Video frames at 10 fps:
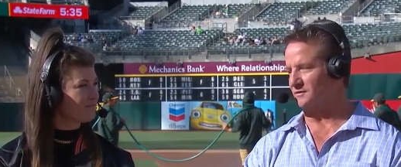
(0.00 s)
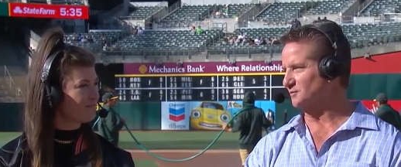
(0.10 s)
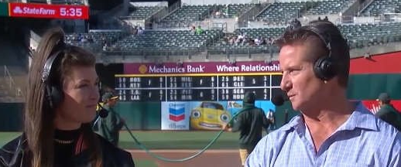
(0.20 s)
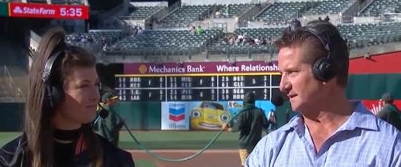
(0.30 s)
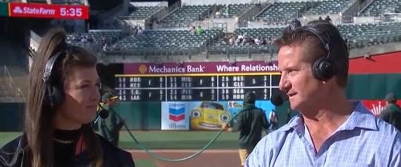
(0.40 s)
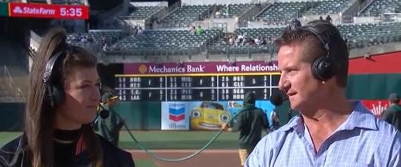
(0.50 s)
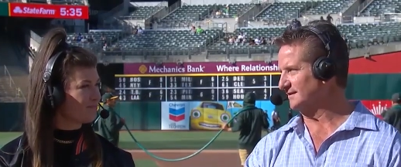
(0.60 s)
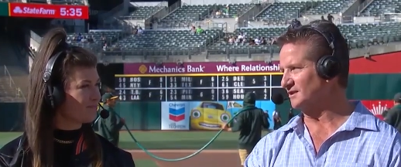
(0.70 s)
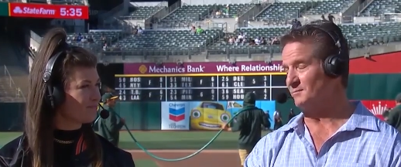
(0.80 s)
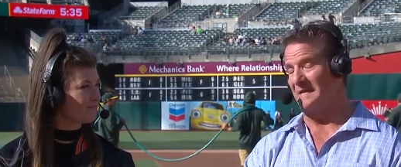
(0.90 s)
Speaker 1: recently,
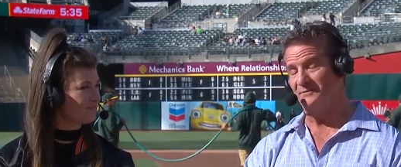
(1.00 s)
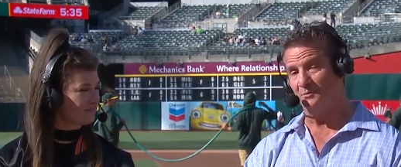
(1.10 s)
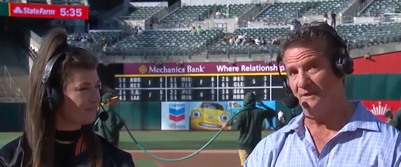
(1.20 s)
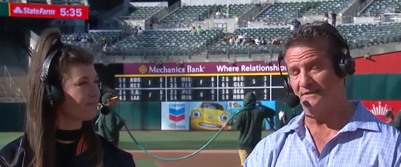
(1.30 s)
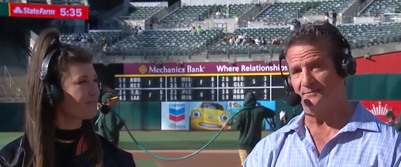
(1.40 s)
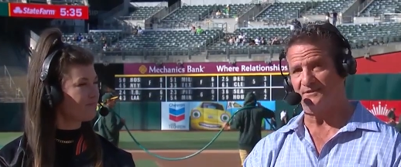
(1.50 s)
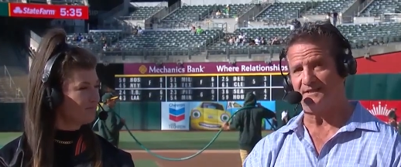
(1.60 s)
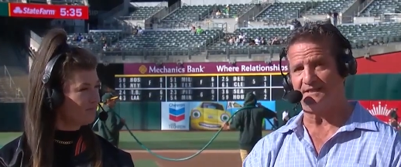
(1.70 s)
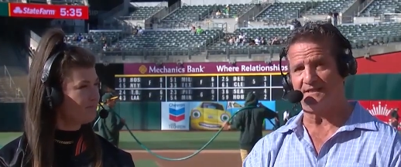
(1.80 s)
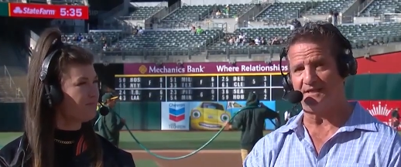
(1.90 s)
so maybe we end up
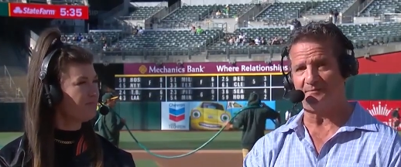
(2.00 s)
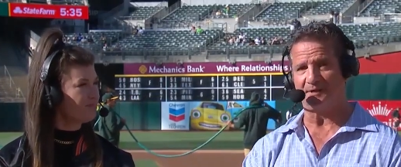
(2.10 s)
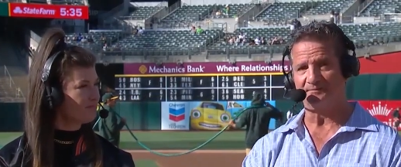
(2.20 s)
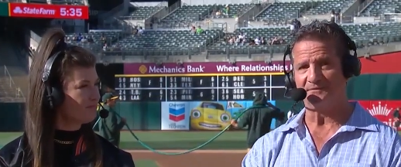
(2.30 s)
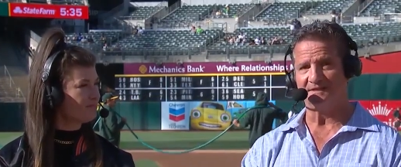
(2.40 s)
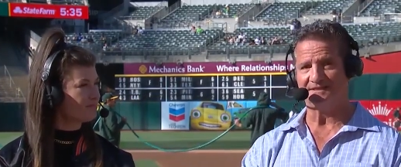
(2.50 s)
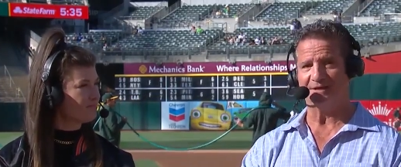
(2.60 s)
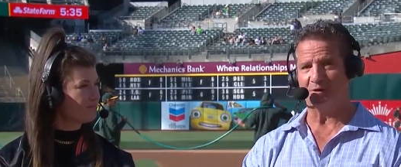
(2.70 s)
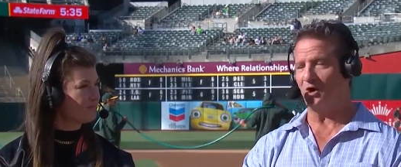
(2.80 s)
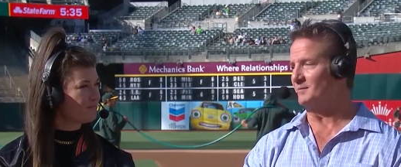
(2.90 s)
seeing him. But
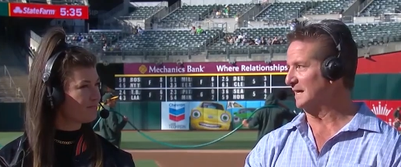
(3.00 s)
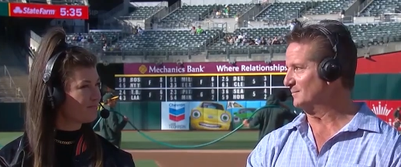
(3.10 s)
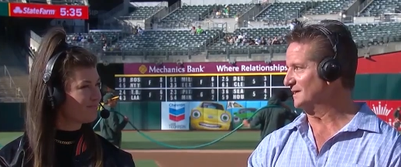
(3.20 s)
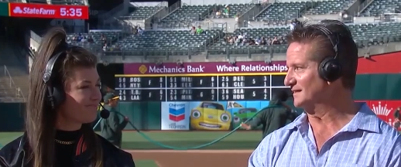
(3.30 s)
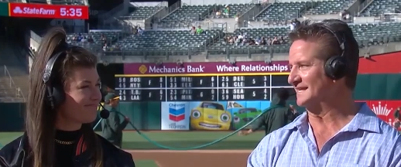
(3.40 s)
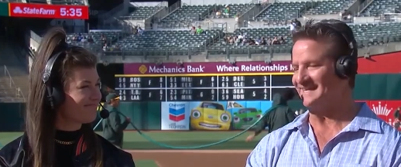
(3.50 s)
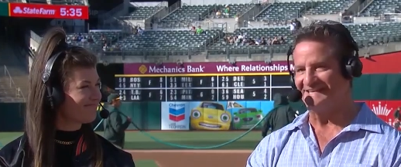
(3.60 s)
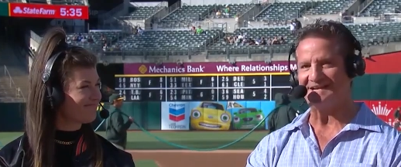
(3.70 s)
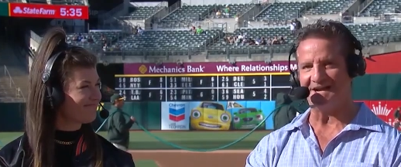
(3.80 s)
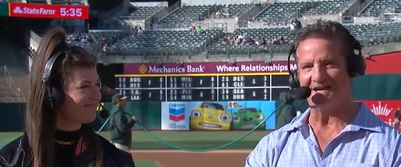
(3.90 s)
DL Hall might be the key
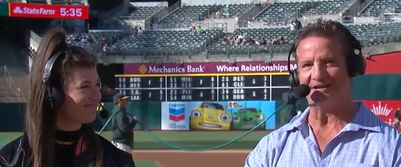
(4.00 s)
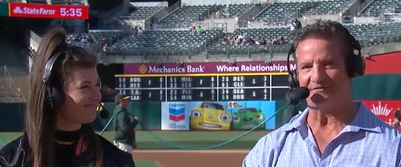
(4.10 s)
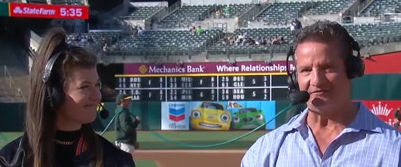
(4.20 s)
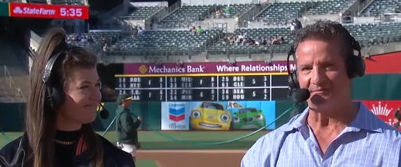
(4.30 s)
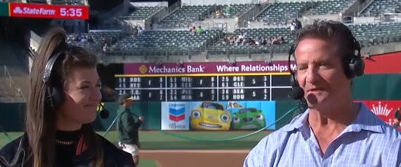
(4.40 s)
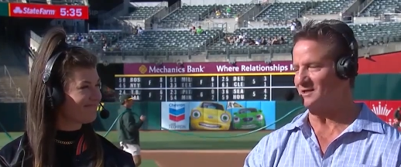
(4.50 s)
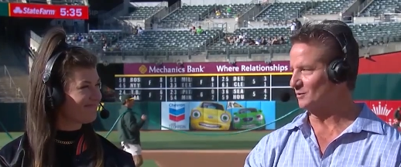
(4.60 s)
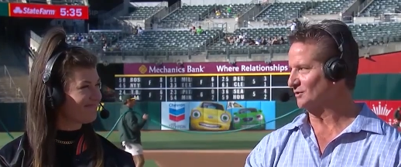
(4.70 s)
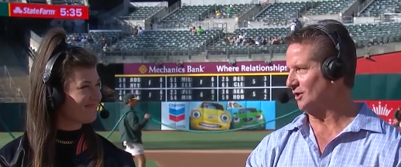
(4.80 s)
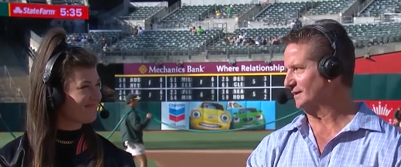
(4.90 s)
guy of everybody we're
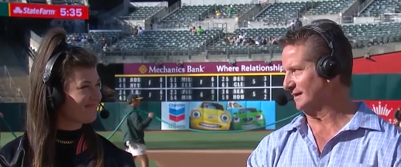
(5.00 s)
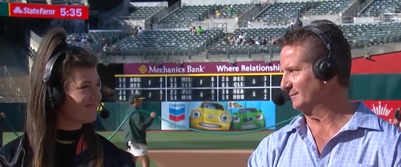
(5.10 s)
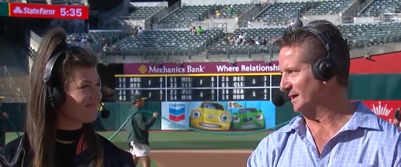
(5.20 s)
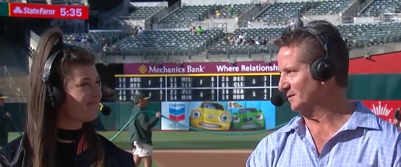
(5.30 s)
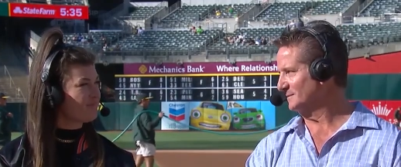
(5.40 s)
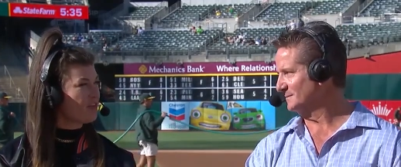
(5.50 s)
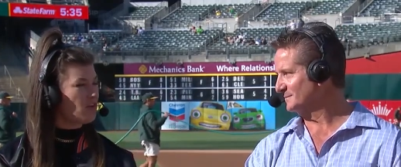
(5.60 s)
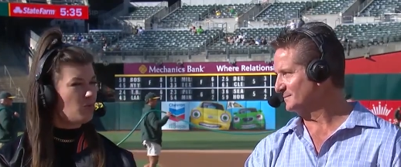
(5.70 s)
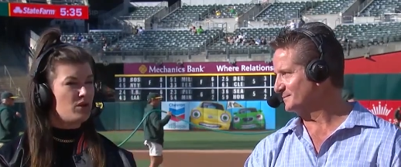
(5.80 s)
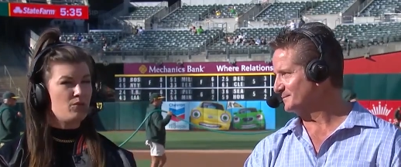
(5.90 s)
talking about.
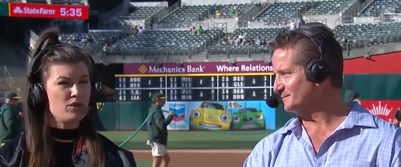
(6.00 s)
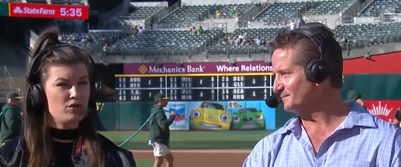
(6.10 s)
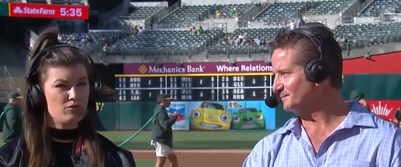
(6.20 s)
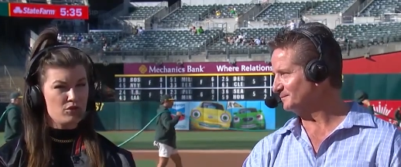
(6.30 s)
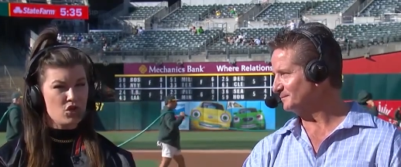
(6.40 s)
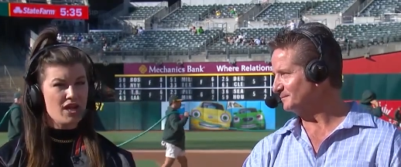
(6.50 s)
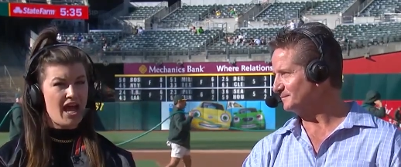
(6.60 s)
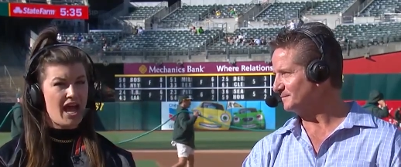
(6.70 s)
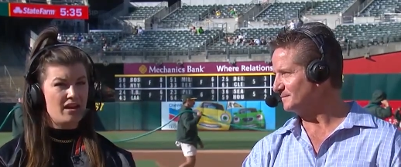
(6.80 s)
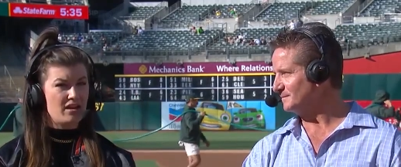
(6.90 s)
Speaker 2: When, when you look
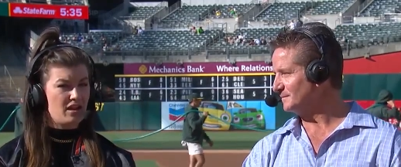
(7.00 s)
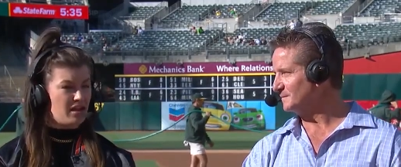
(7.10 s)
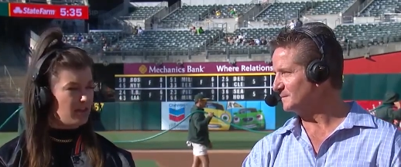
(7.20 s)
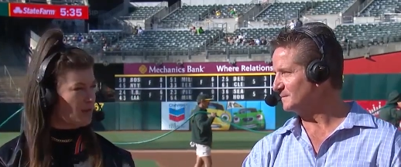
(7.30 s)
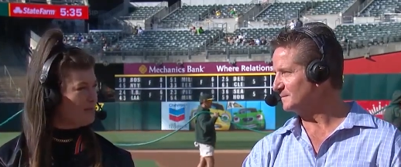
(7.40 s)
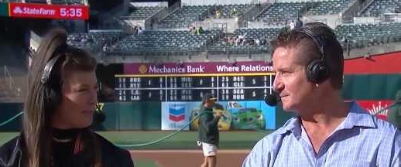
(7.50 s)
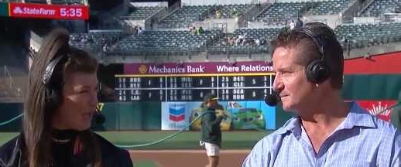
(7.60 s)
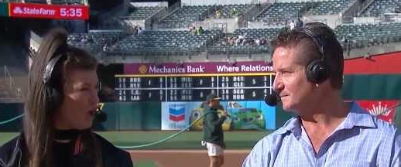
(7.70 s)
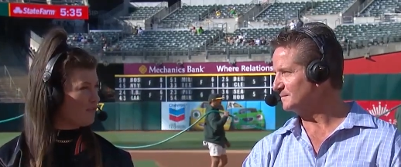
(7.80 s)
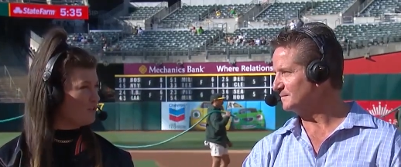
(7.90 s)
at uh, a
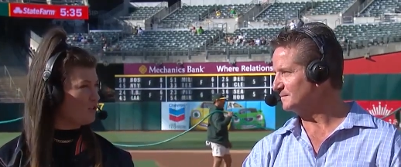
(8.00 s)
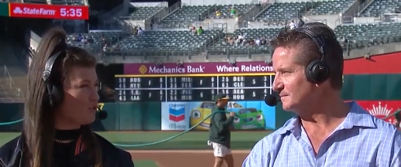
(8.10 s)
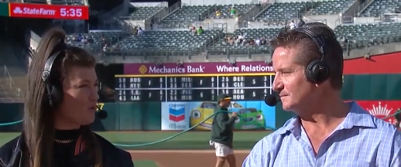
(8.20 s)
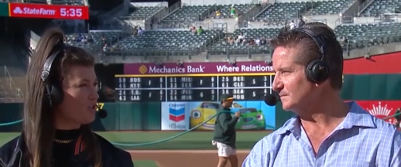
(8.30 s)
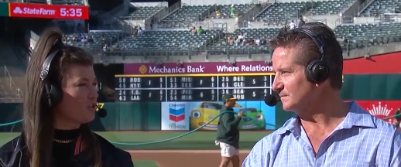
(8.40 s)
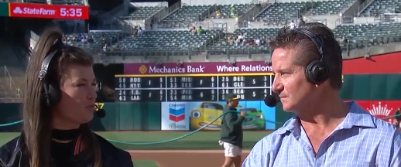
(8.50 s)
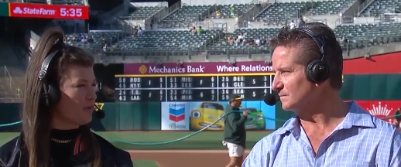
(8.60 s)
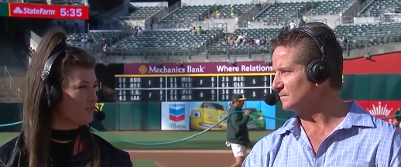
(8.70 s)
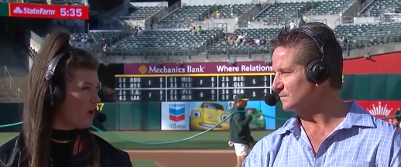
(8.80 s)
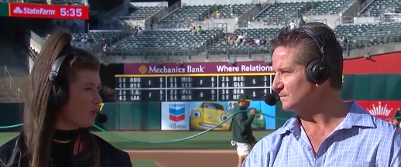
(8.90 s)
playoff situation, we've
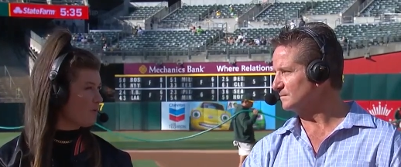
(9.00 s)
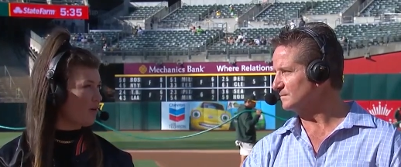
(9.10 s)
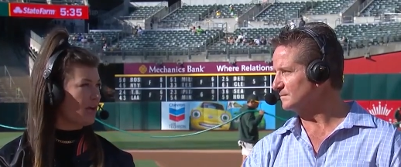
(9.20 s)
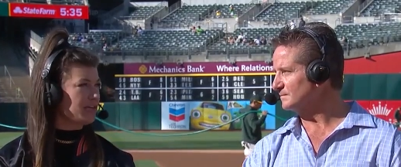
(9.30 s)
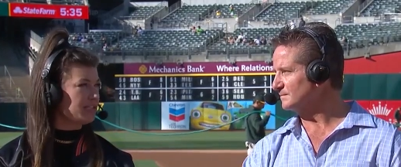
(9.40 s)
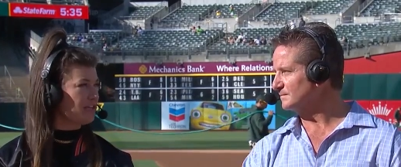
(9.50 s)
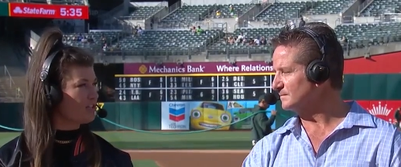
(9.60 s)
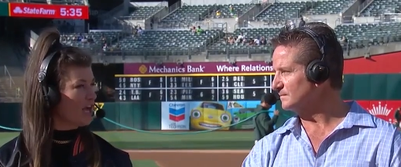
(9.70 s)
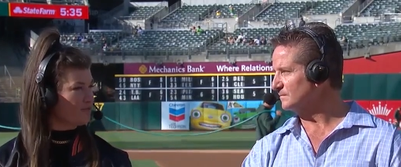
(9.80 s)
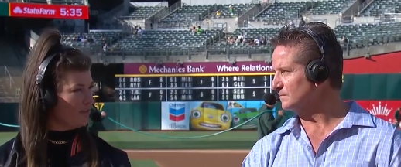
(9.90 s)
talked about guys like
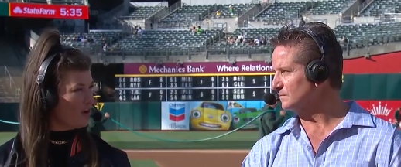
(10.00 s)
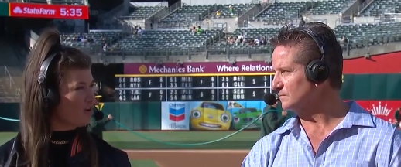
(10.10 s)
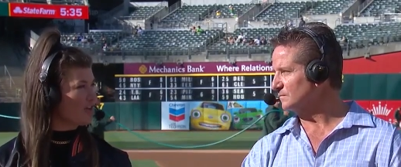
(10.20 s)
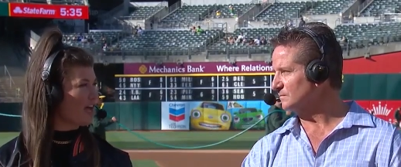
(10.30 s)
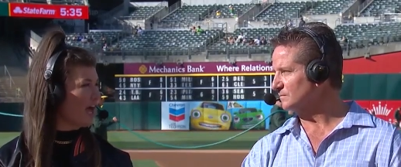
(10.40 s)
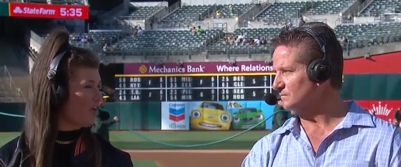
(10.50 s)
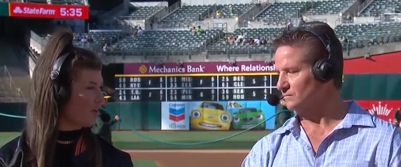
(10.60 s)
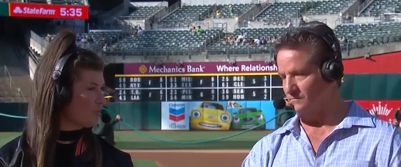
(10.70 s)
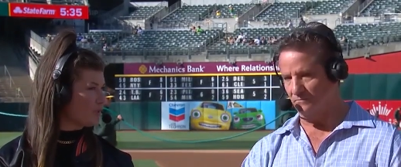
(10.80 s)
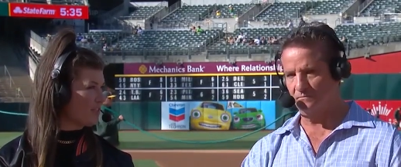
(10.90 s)
Jack Flaherty, Kyle
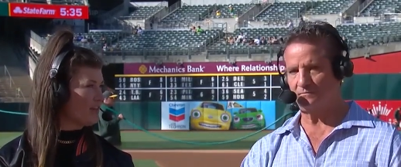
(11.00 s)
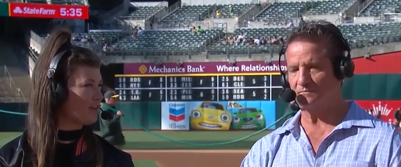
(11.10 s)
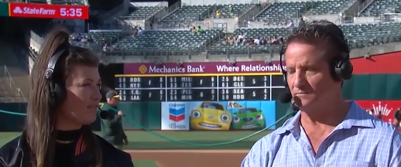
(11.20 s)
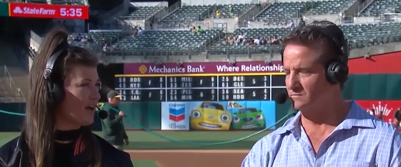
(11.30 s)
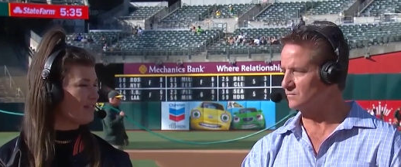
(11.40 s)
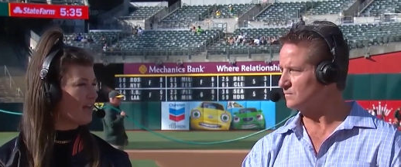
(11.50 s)
Gibson that have had that